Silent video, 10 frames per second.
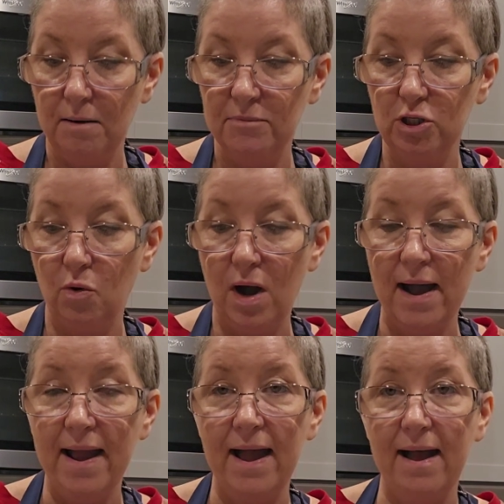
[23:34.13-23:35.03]
So
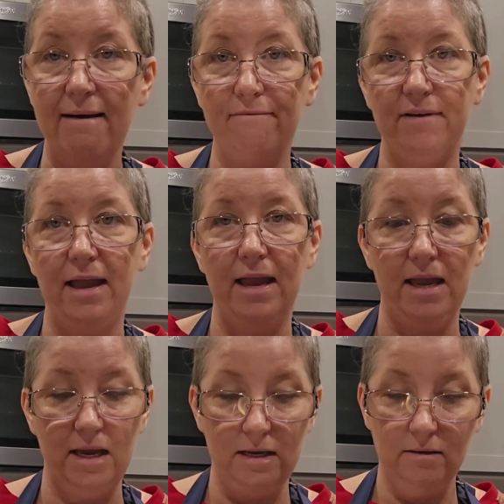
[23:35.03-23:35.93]
I have
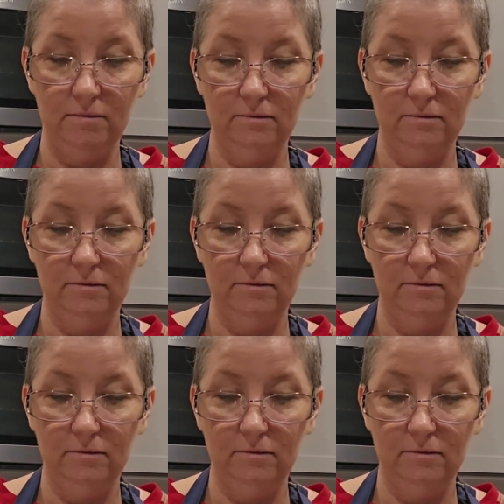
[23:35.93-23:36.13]
a